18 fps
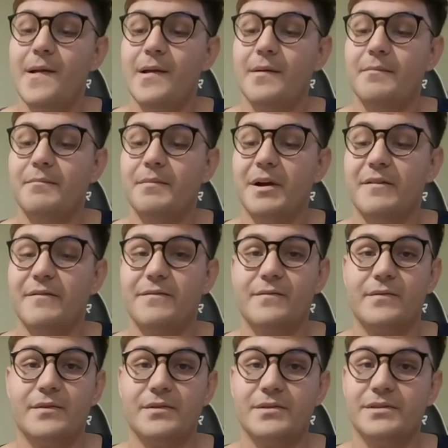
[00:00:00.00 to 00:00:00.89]
My
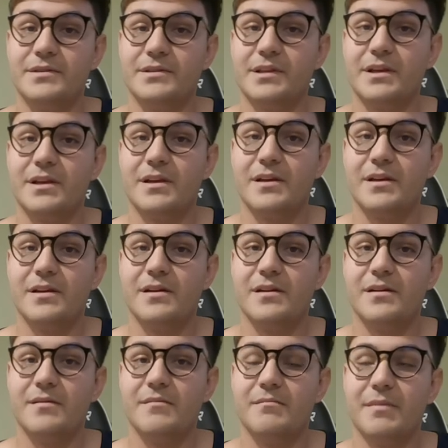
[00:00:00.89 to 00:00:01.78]
first,
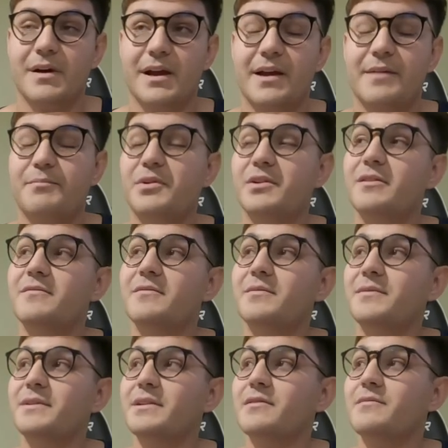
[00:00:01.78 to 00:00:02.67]
my I put up
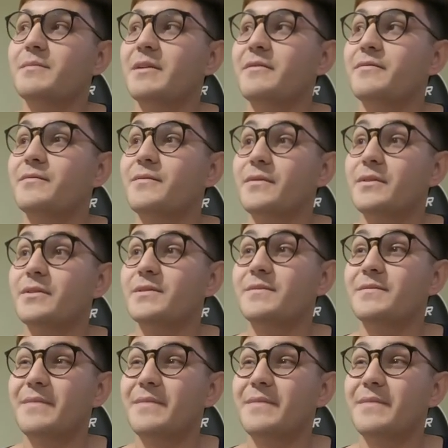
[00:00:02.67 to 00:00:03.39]
a video of my first,